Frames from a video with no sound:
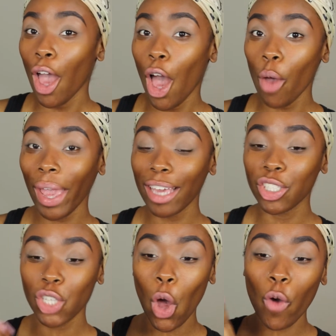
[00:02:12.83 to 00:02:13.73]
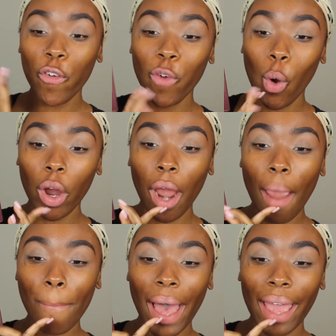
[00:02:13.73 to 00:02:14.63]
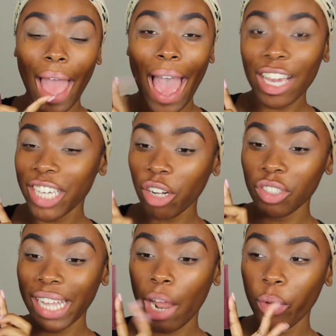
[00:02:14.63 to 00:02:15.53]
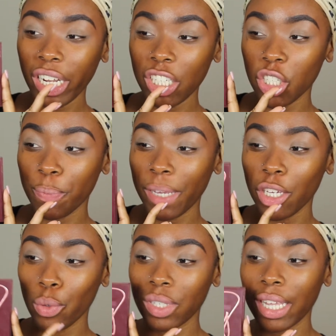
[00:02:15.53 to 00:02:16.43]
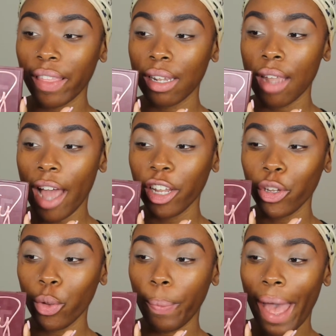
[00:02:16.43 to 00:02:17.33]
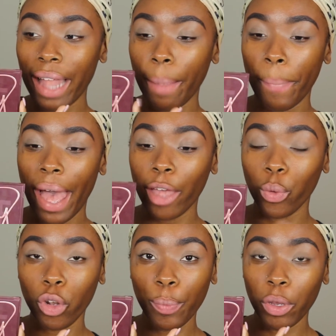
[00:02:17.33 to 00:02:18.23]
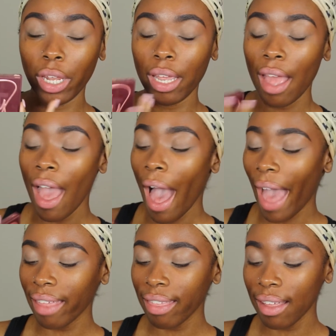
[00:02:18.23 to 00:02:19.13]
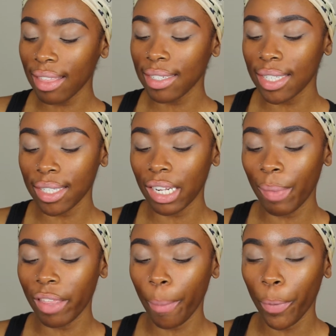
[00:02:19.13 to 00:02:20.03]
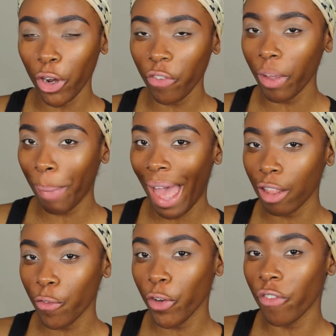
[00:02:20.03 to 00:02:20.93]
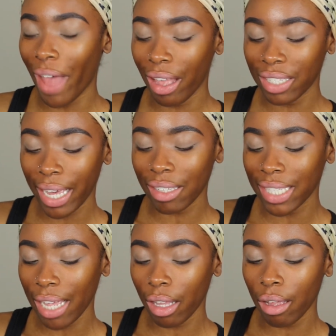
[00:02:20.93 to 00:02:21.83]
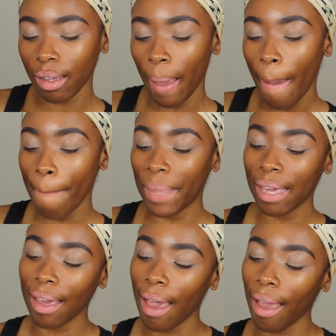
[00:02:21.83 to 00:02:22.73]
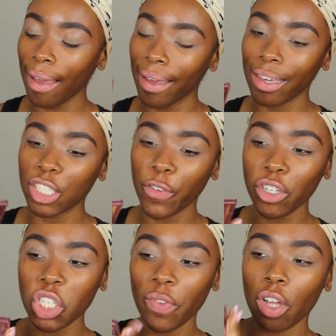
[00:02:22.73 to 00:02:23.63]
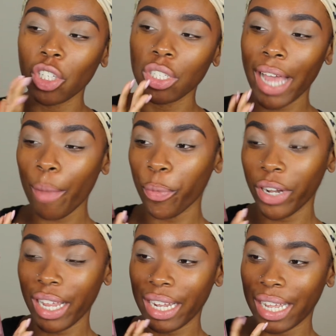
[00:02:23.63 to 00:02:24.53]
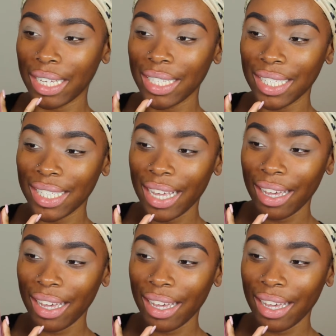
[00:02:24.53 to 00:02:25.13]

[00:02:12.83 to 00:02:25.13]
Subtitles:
Okay, so for my eyeshadow today, we're going to just be using the Naughty Nude palette by Huda Beauty. I think this is going to be the perfect palette for a Valentine's Day look because, first of all, just look how pretty it is.